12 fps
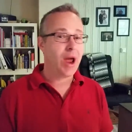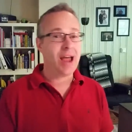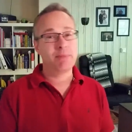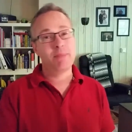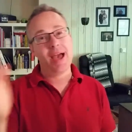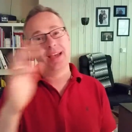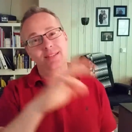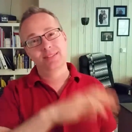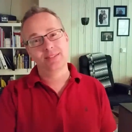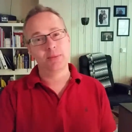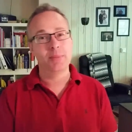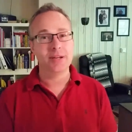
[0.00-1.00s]
track back
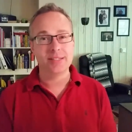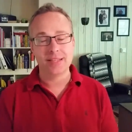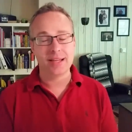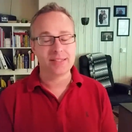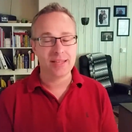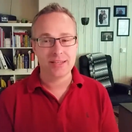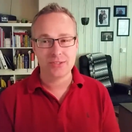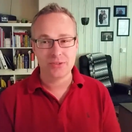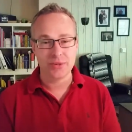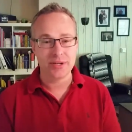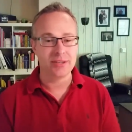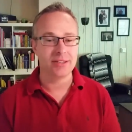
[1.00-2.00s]
somebody's
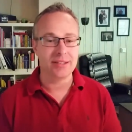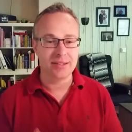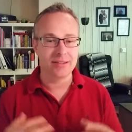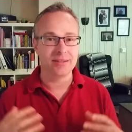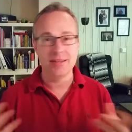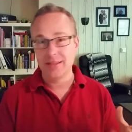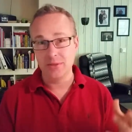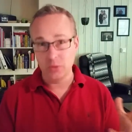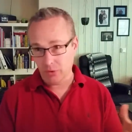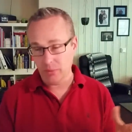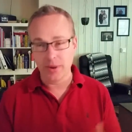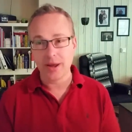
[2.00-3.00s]
ancestry in
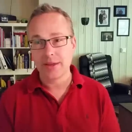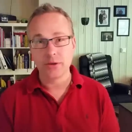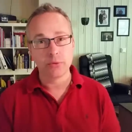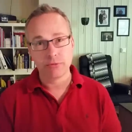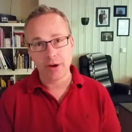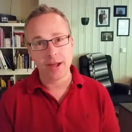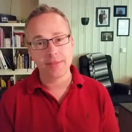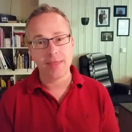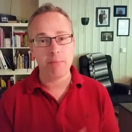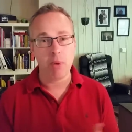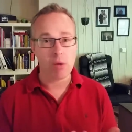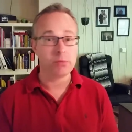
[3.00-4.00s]
Norway, you'll
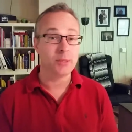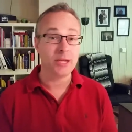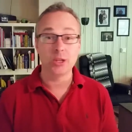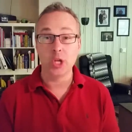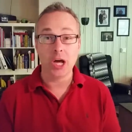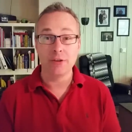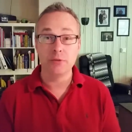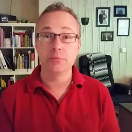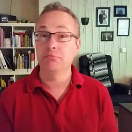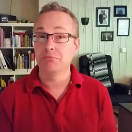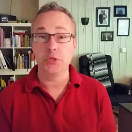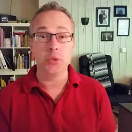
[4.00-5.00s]
find that probably a lot of
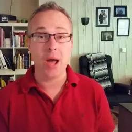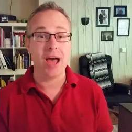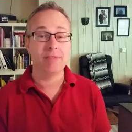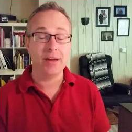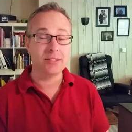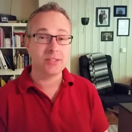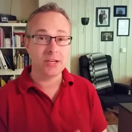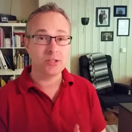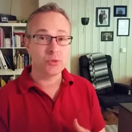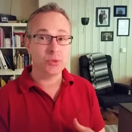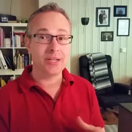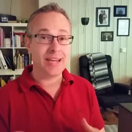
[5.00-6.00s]
them do have
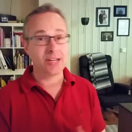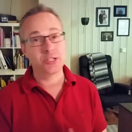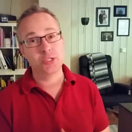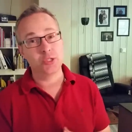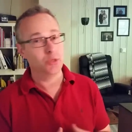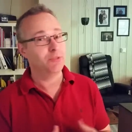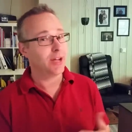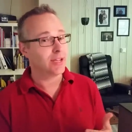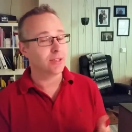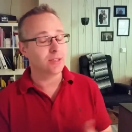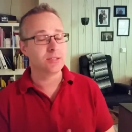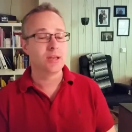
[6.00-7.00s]
ancestral connections to the
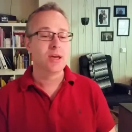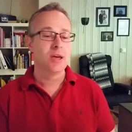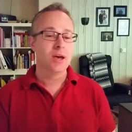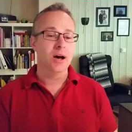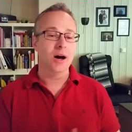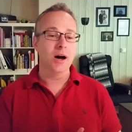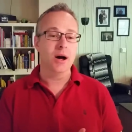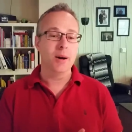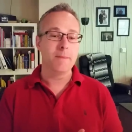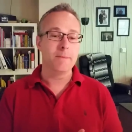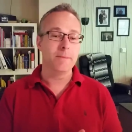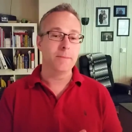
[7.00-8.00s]
Vikings.
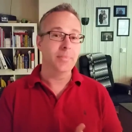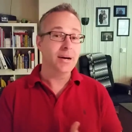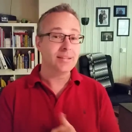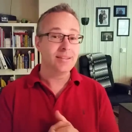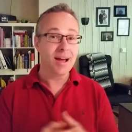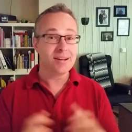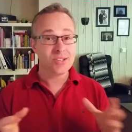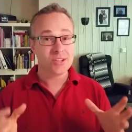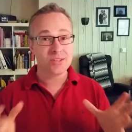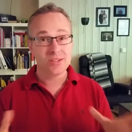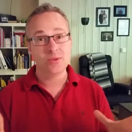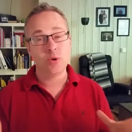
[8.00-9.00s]
But not
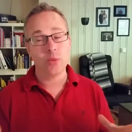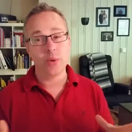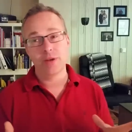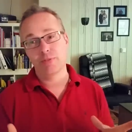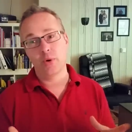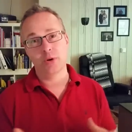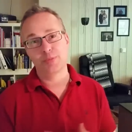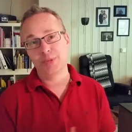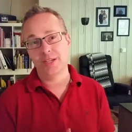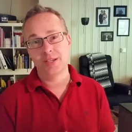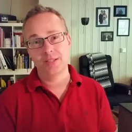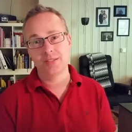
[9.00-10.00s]
just in Norway, of course,
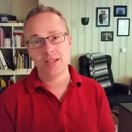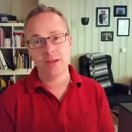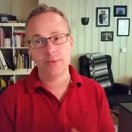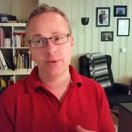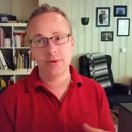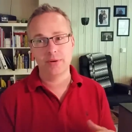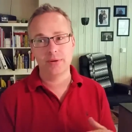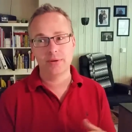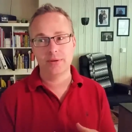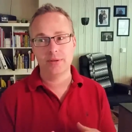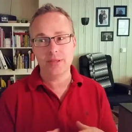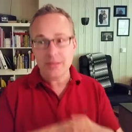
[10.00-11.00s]
because they
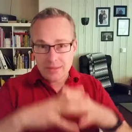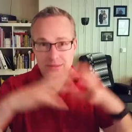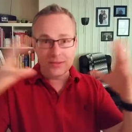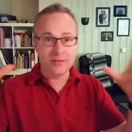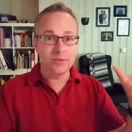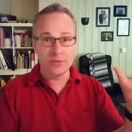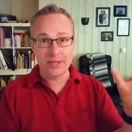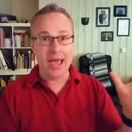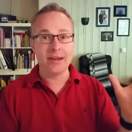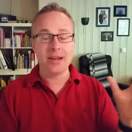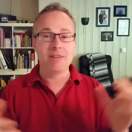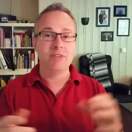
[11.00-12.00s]
were in
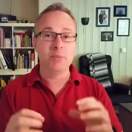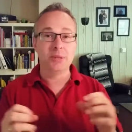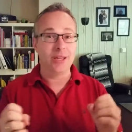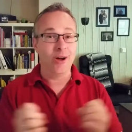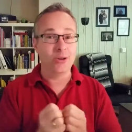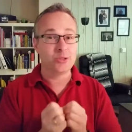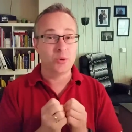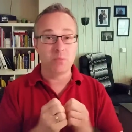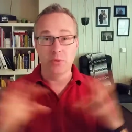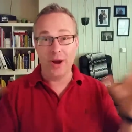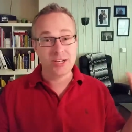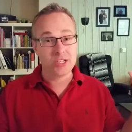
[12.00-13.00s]
Scandinavia, but they also
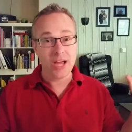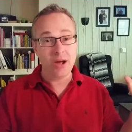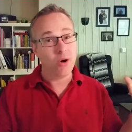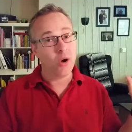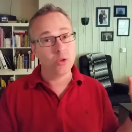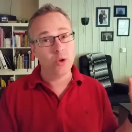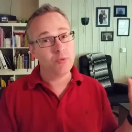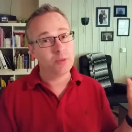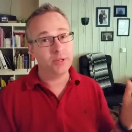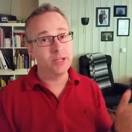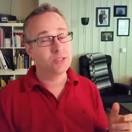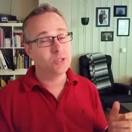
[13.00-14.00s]
branched out all over
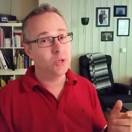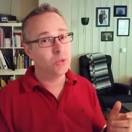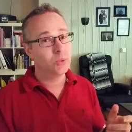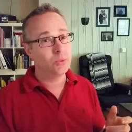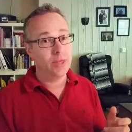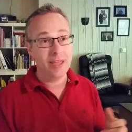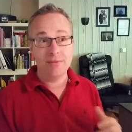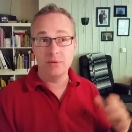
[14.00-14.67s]
the place. So they